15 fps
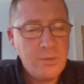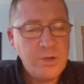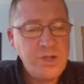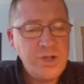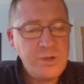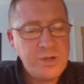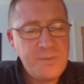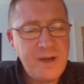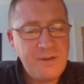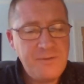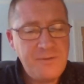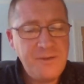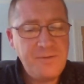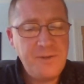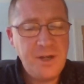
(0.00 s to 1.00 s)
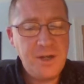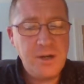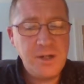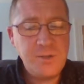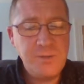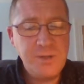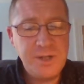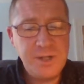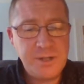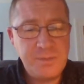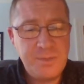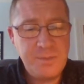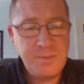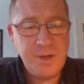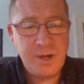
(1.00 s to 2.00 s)
When she was about 50, her husband
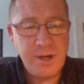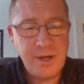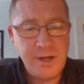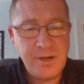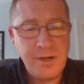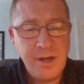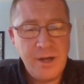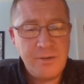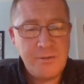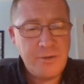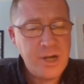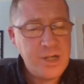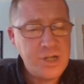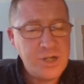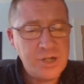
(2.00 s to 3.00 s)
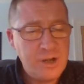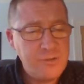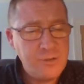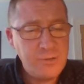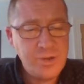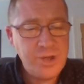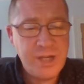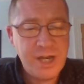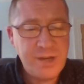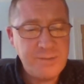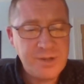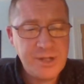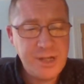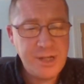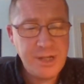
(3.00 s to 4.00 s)
died, and for ages afterwards, she kept
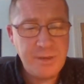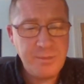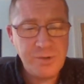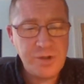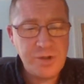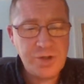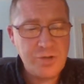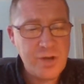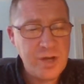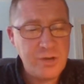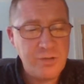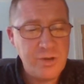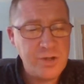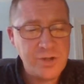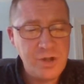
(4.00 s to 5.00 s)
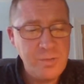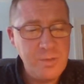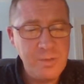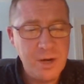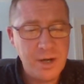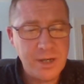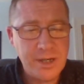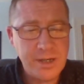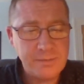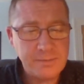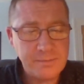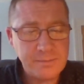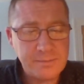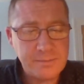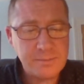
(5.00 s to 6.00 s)
seeing him on the street or in the supermarket.
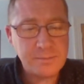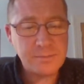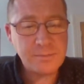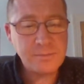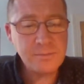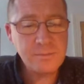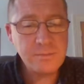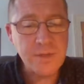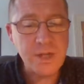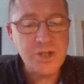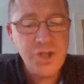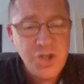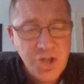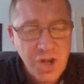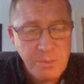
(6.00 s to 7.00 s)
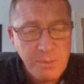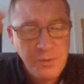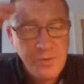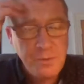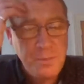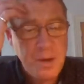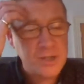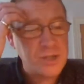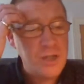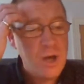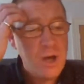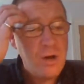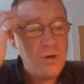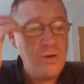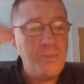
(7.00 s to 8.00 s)
She'd jump off the bus
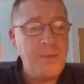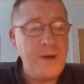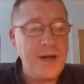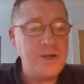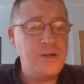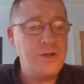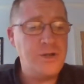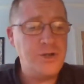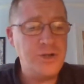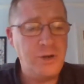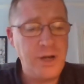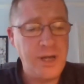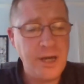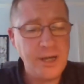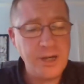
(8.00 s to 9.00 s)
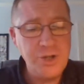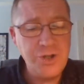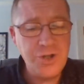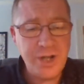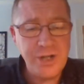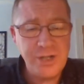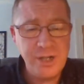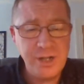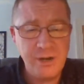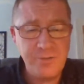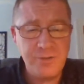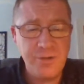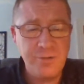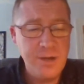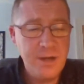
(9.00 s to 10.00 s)
or abandon her trolley and go chasing
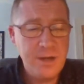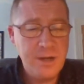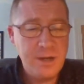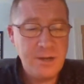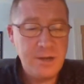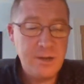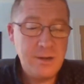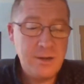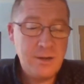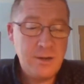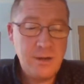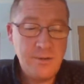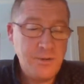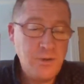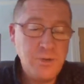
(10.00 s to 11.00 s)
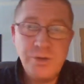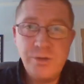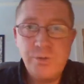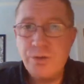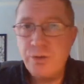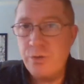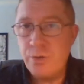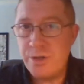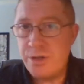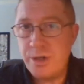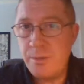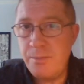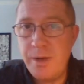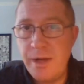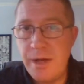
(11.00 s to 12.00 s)
after him. And of course, it was always
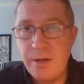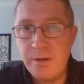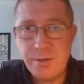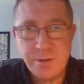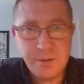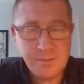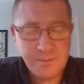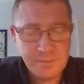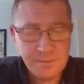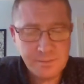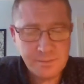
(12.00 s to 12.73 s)
somebody else.